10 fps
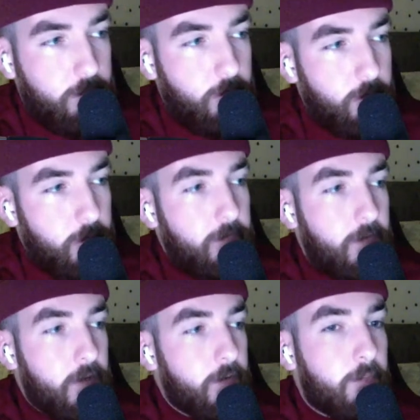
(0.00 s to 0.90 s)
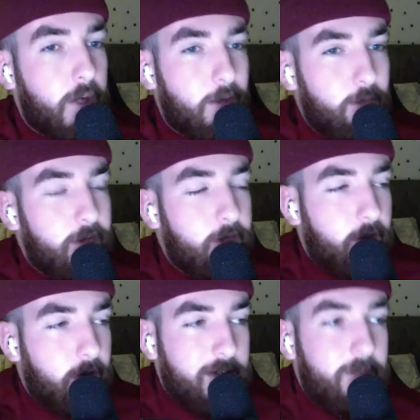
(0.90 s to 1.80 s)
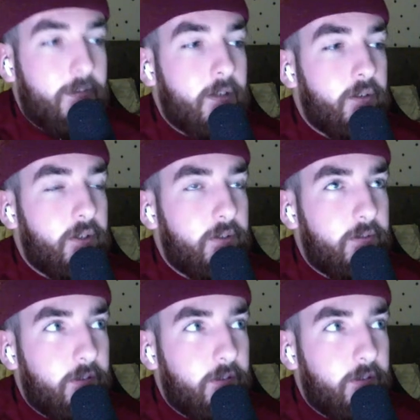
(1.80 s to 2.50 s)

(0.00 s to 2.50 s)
from the midfield, but with a midfield of